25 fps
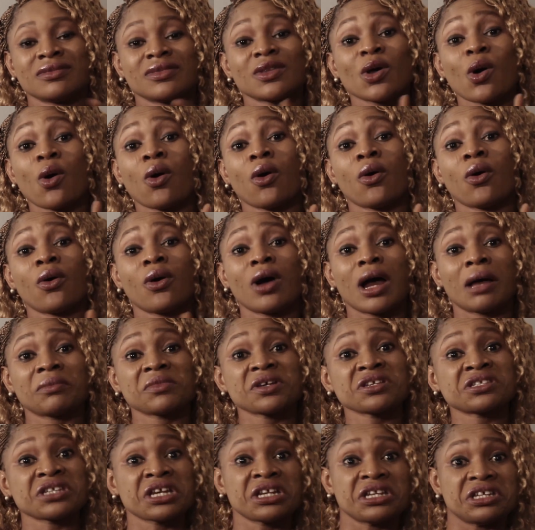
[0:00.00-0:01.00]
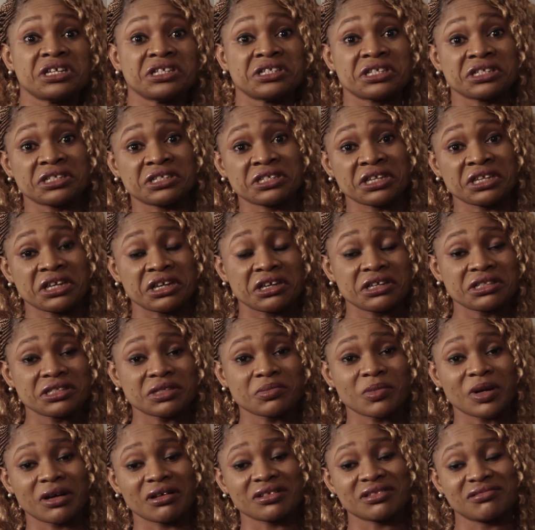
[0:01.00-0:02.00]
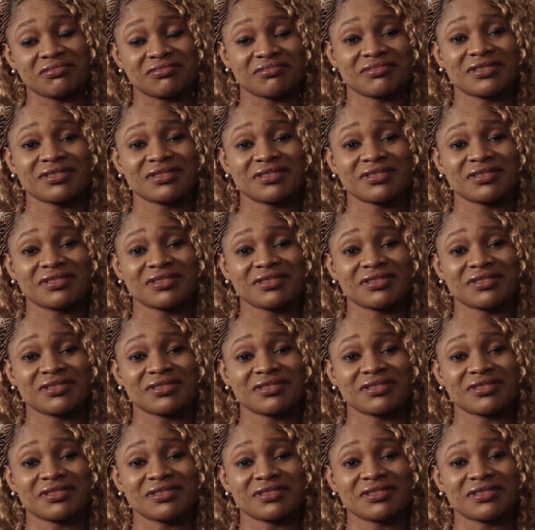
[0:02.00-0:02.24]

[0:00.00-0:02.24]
though I'm not saying he's a saint, but